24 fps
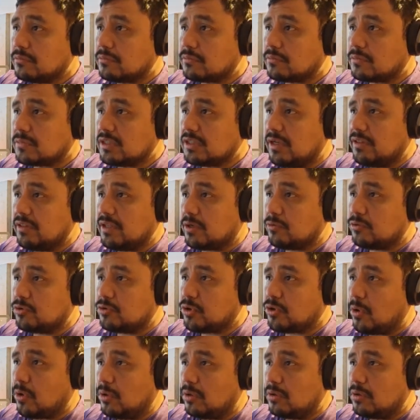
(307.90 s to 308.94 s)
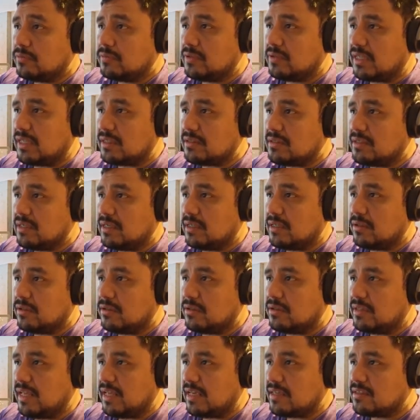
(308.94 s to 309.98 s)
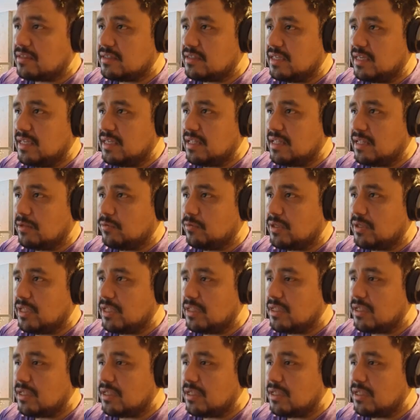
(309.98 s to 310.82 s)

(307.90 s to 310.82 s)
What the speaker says: The control, that's the next key that we needed.